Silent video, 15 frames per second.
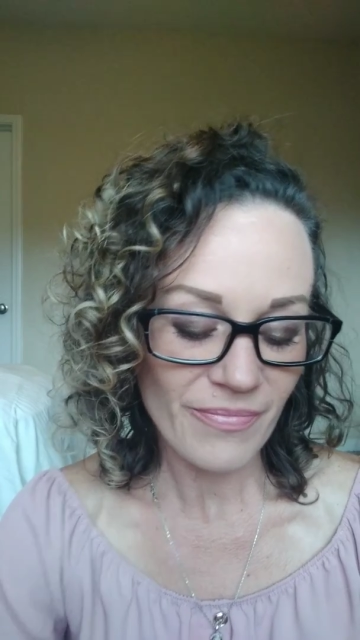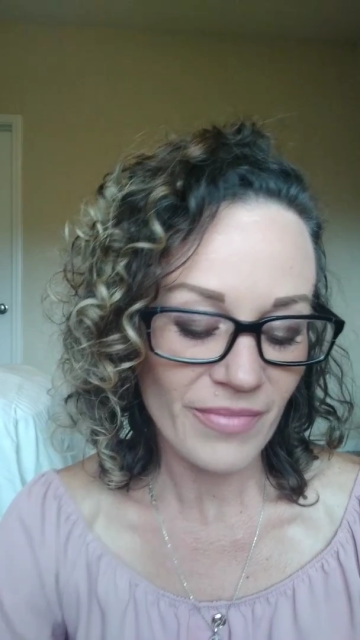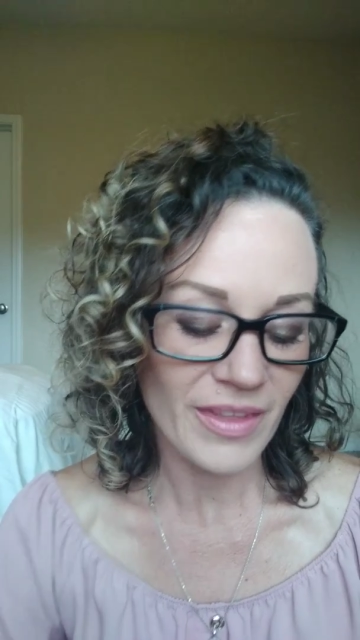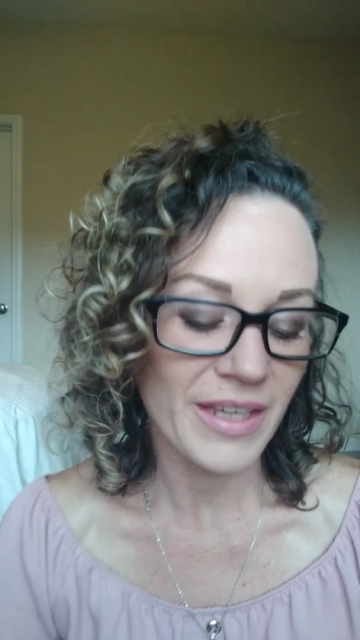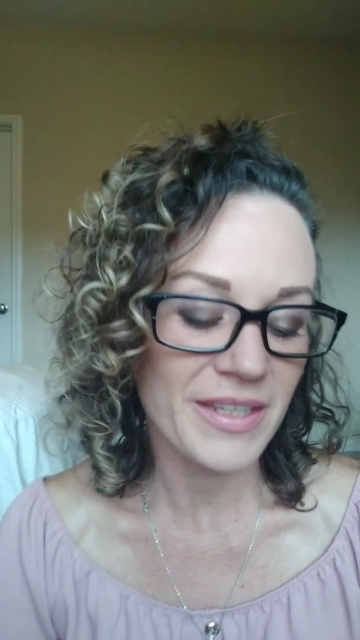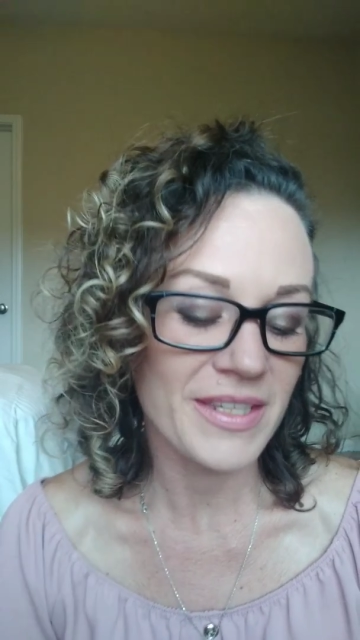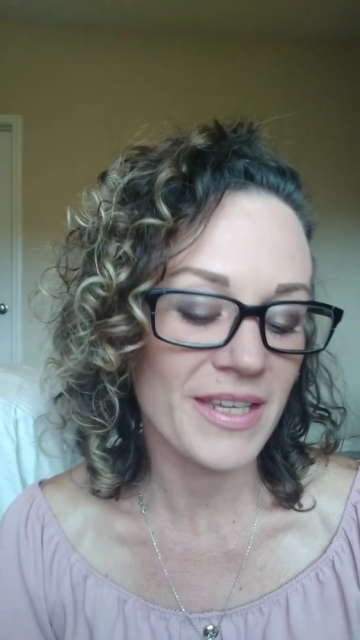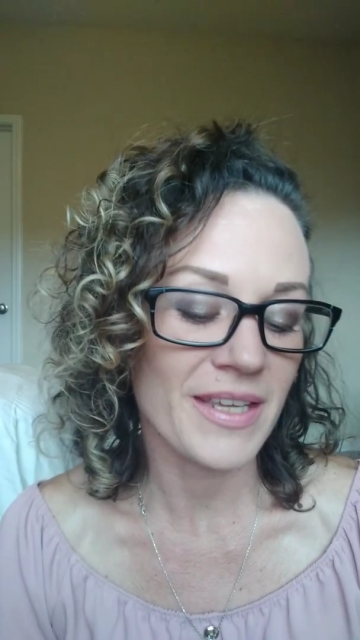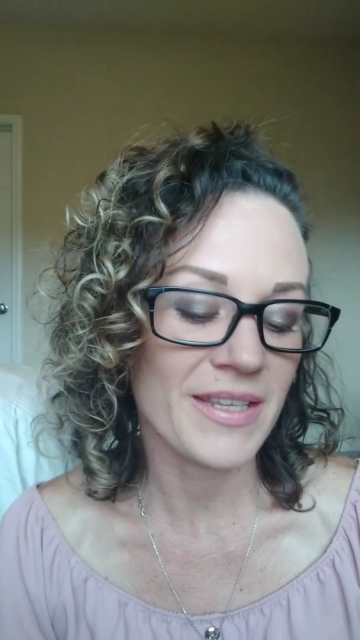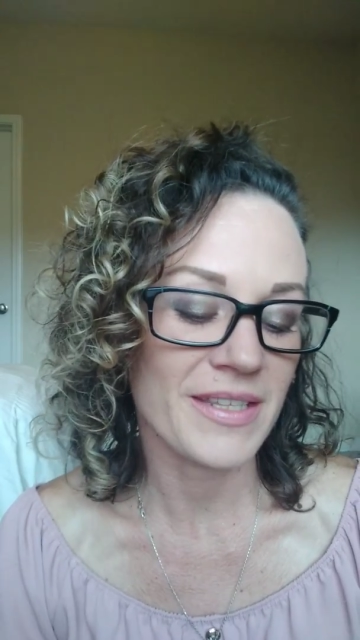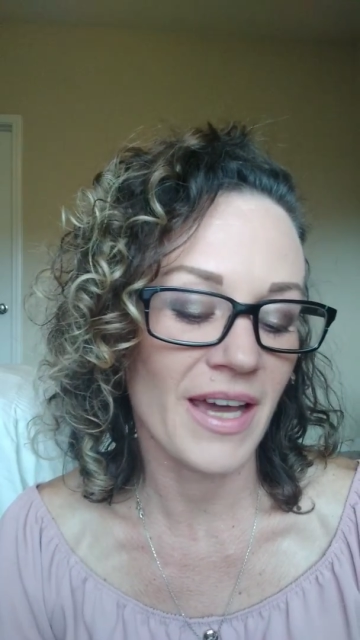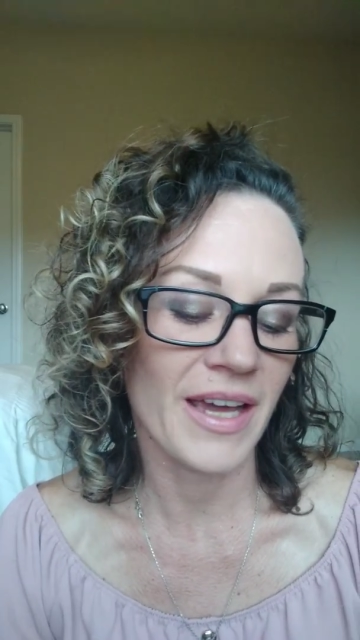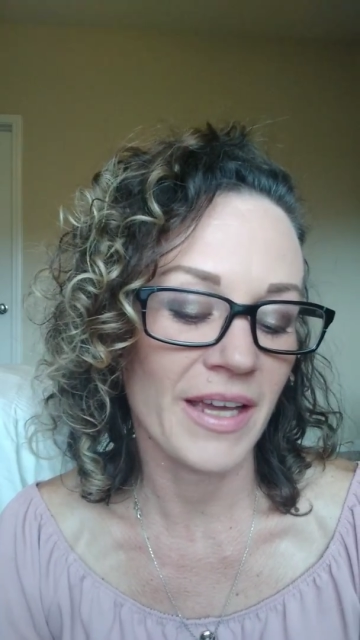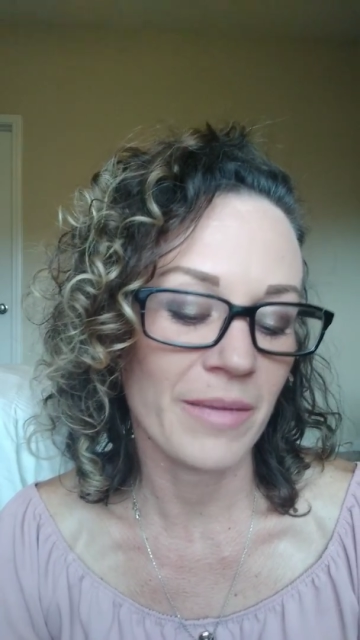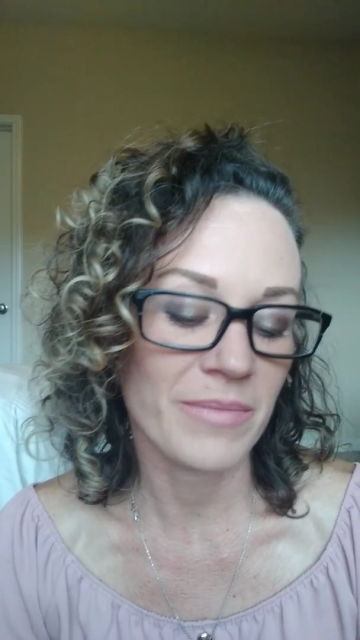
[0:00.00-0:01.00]
It says,
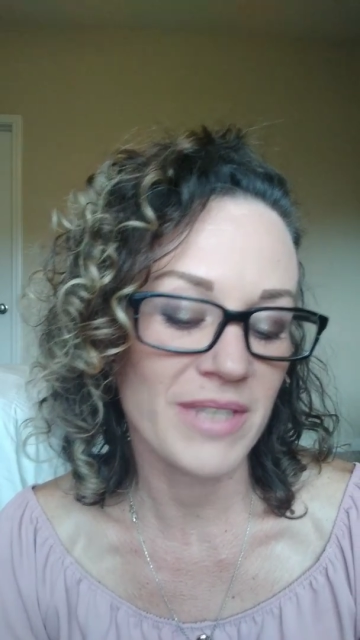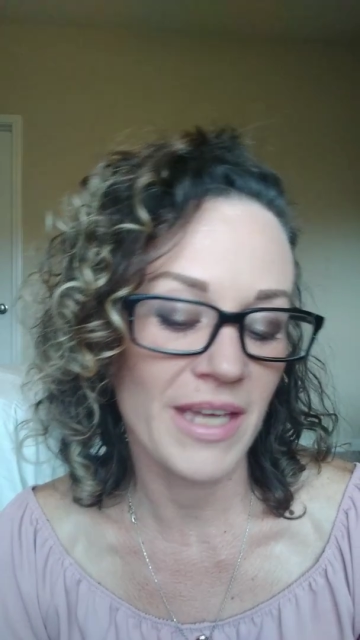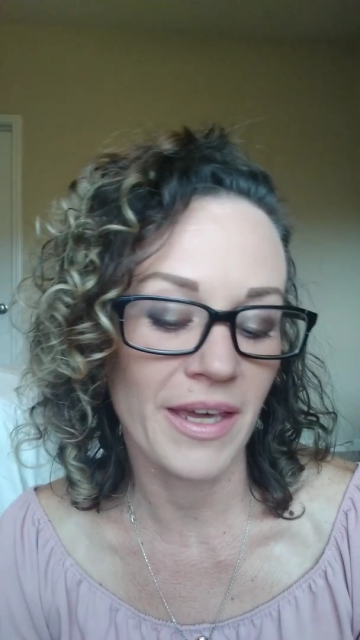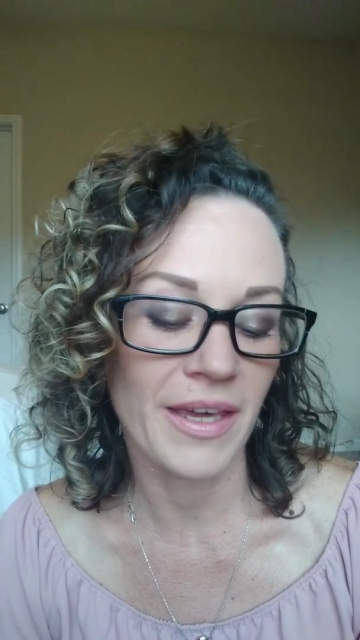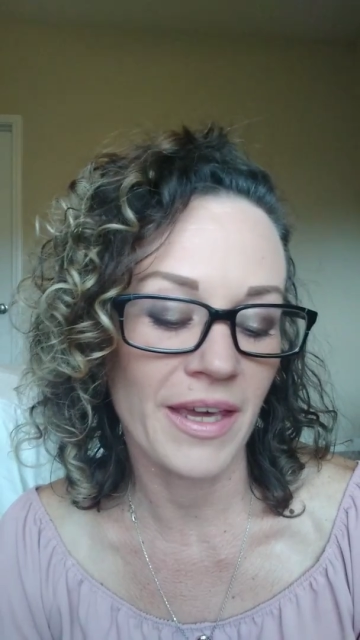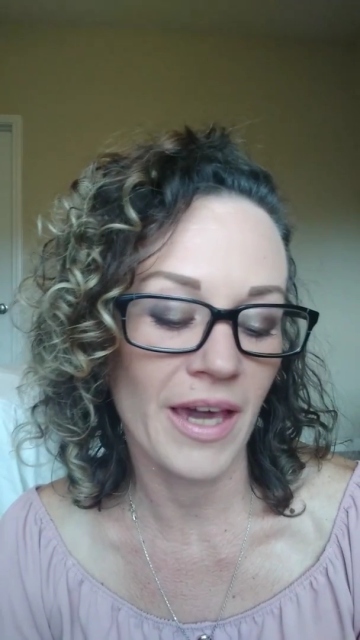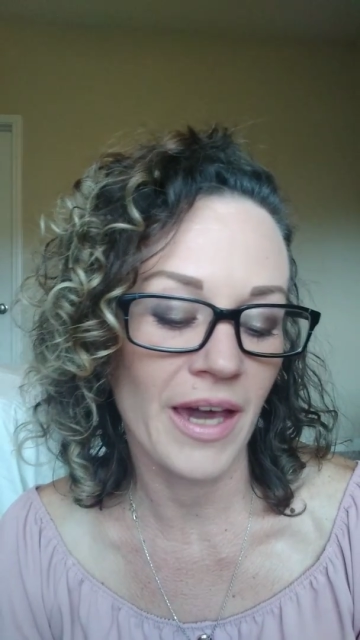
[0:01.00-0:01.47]
I am taking